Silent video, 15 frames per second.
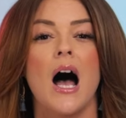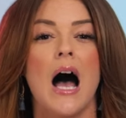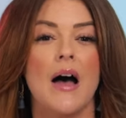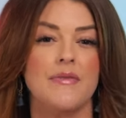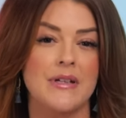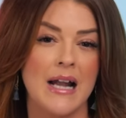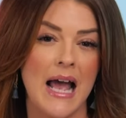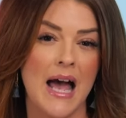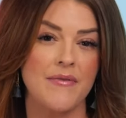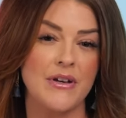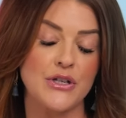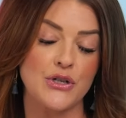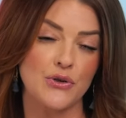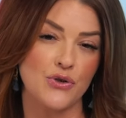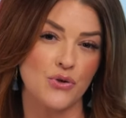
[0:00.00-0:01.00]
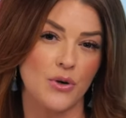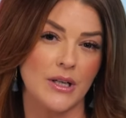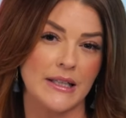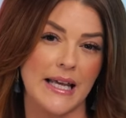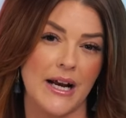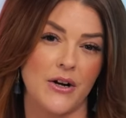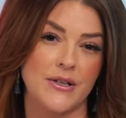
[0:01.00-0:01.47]
often having too
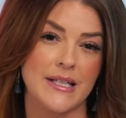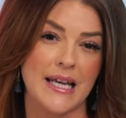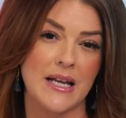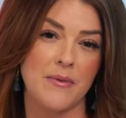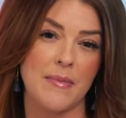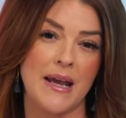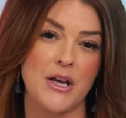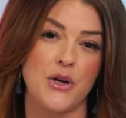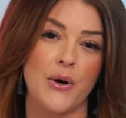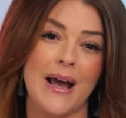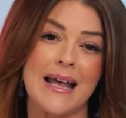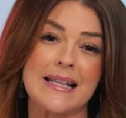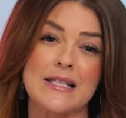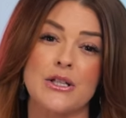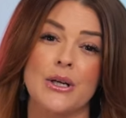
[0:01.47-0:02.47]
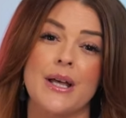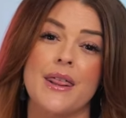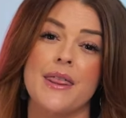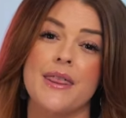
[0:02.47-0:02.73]
short layers can make your ends look